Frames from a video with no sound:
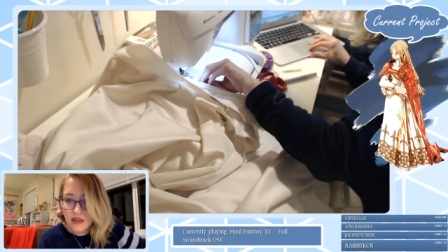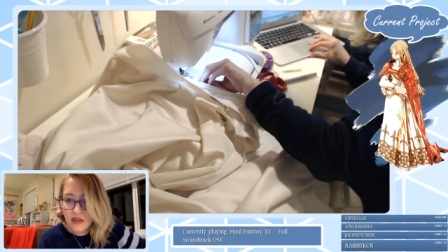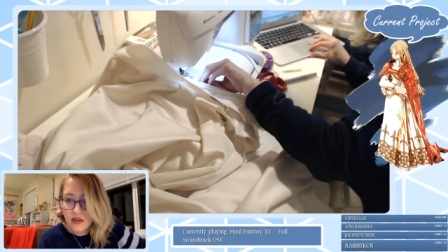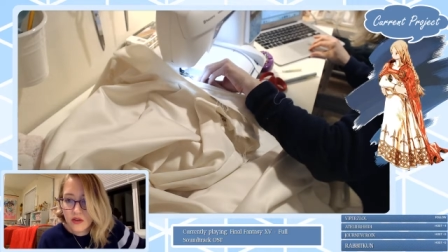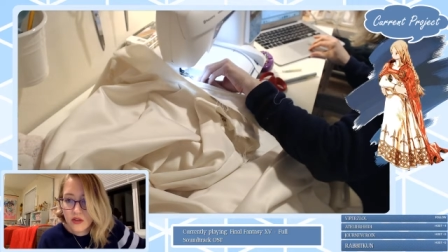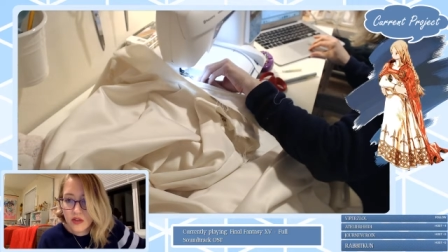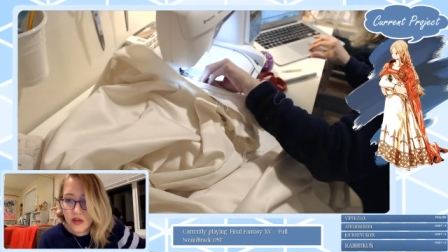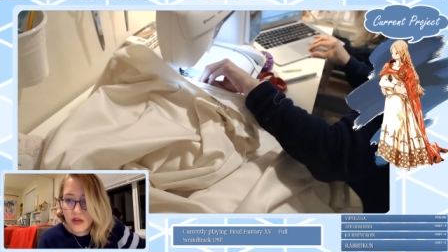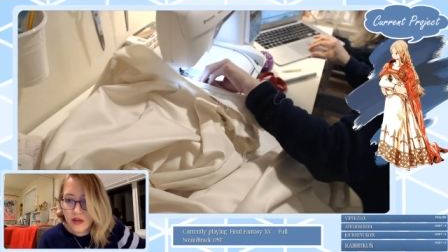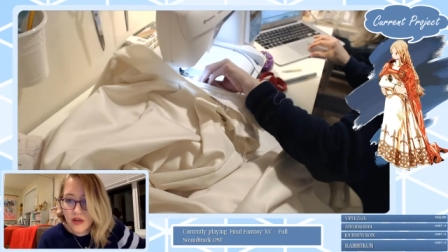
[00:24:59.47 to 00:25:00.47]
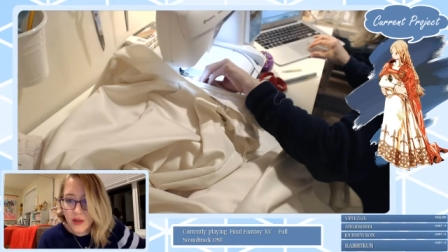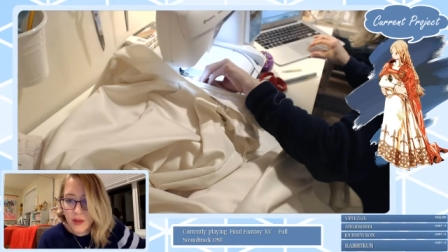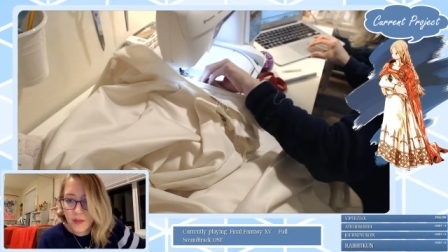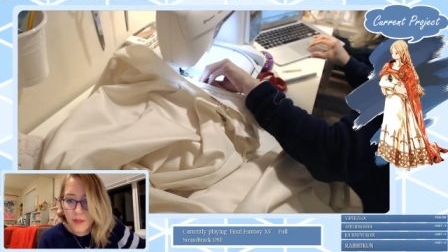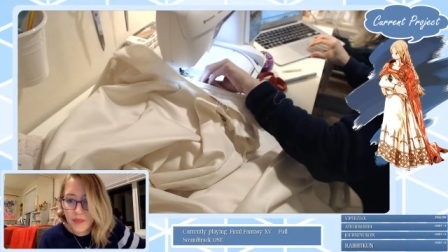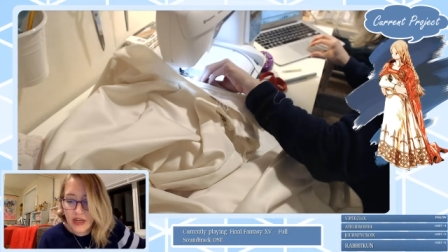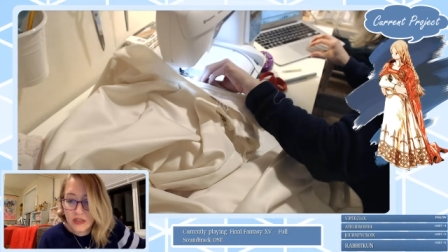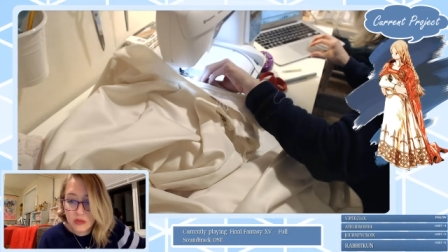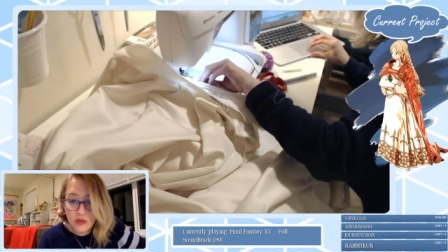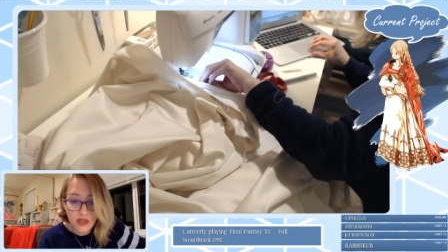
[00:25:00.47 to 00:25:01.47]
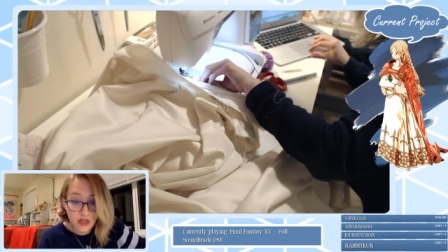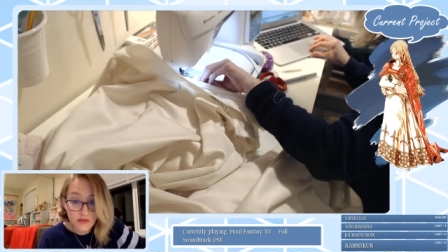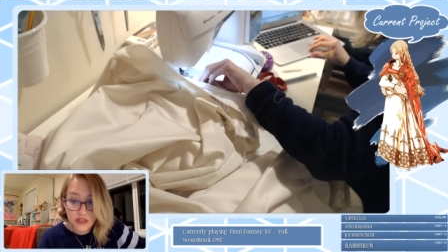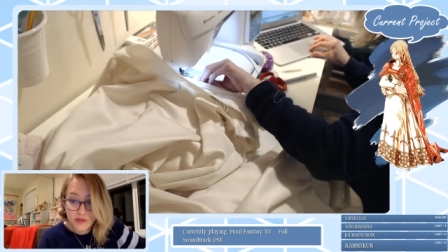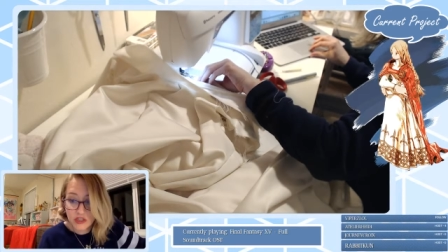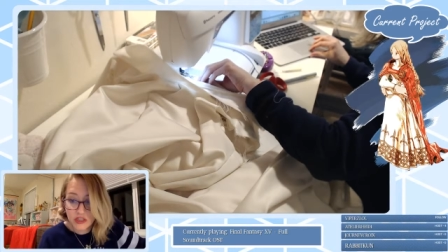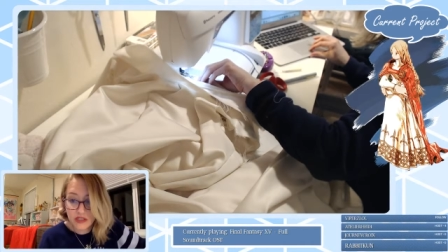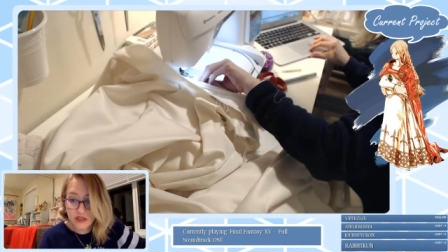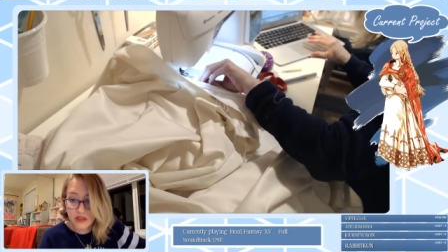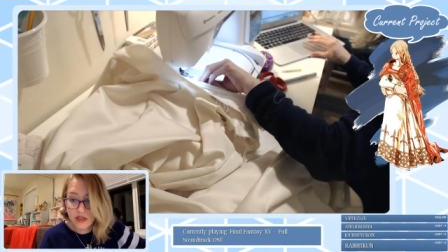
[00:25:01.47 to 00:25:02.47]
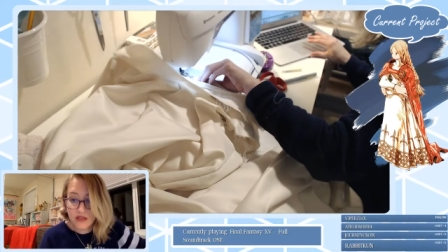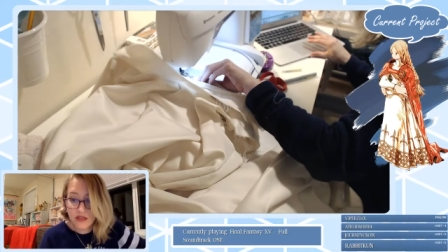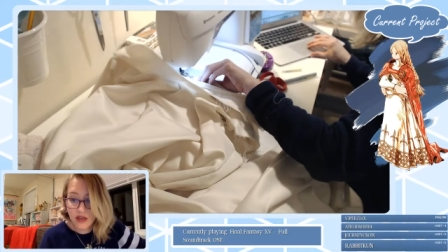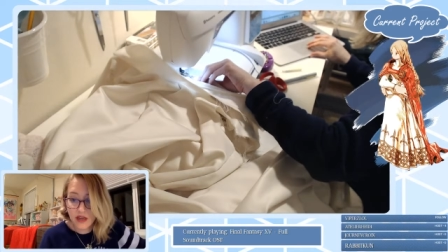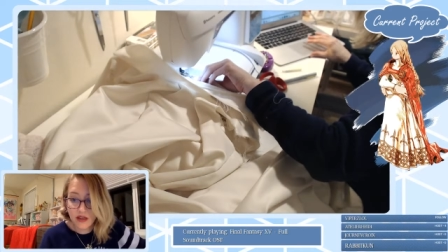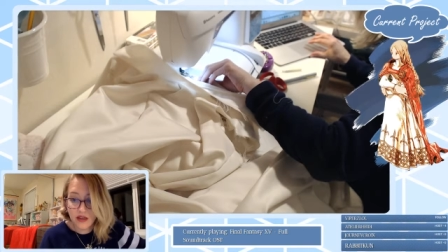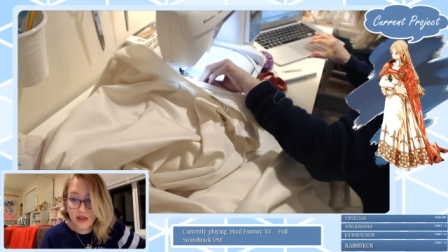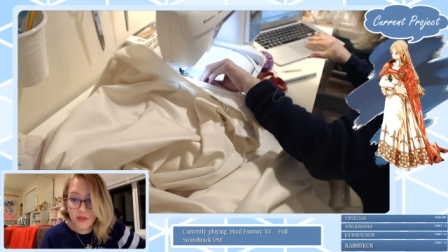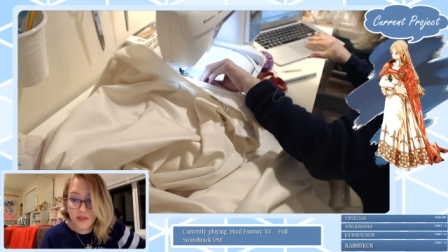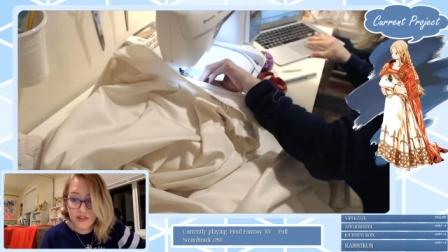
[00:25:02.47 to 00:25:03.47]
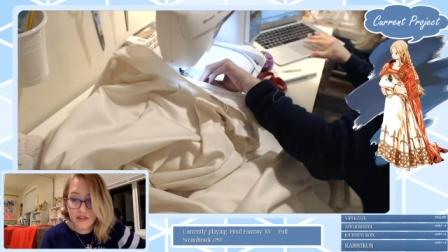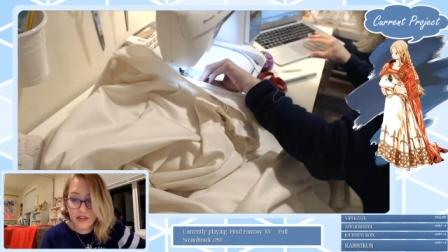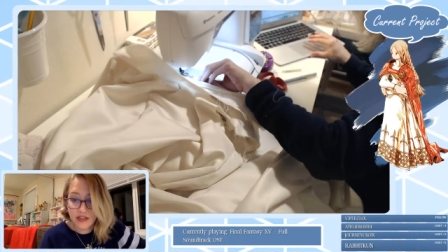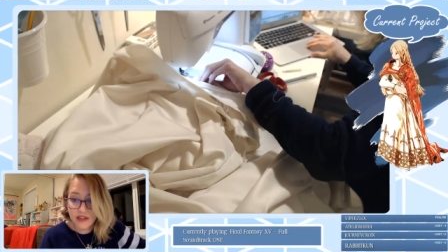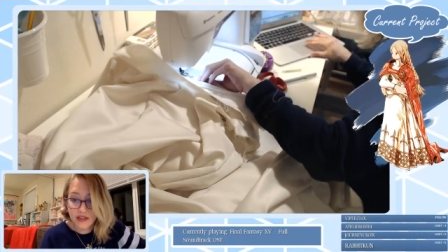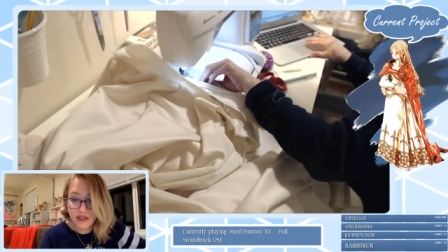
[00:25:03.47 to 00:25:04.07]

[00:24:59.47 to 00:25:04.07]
earlier. Um, I do, I love this machine. It's a, um, it's a Viking.